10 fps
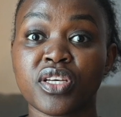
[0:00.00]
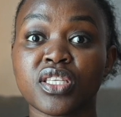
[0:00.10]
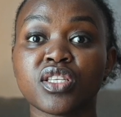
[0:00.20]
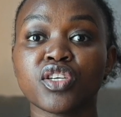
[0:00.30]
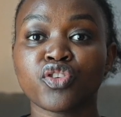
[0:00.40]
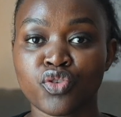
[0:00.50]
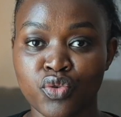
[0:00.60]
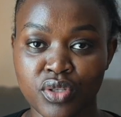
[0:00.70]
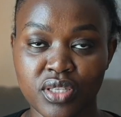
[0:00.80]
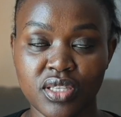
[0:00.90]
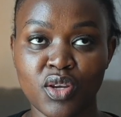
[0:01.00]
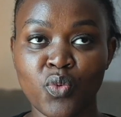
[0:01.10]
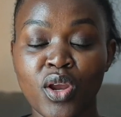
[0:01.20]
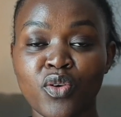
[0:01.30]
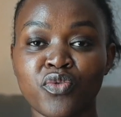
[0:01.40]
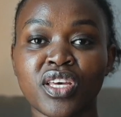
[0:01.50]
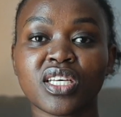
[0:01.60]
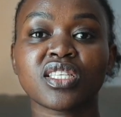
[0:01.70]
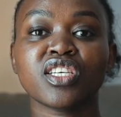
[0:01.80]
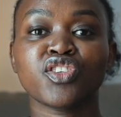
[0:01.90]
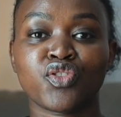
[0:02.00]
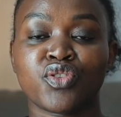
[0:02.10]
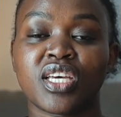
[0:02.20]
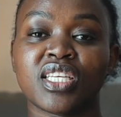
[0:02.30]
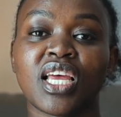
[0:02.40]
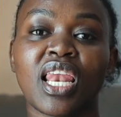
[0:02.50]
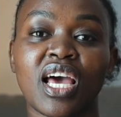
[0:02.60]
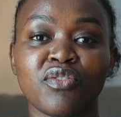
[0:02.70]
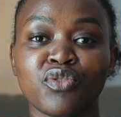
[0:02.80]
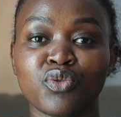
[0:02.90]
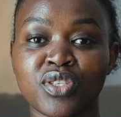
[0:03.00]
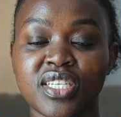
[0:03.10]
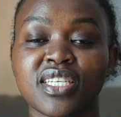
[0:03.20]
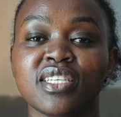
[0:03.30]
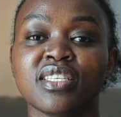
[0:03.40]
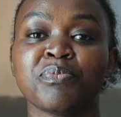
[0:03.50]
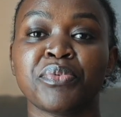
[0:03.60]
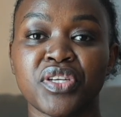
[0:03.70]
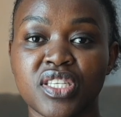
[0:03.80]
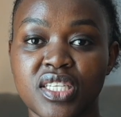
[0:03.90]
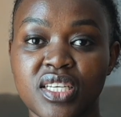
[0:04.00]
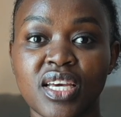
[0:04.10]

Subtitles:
extensions, and one of the extensions that I love using is Pretty.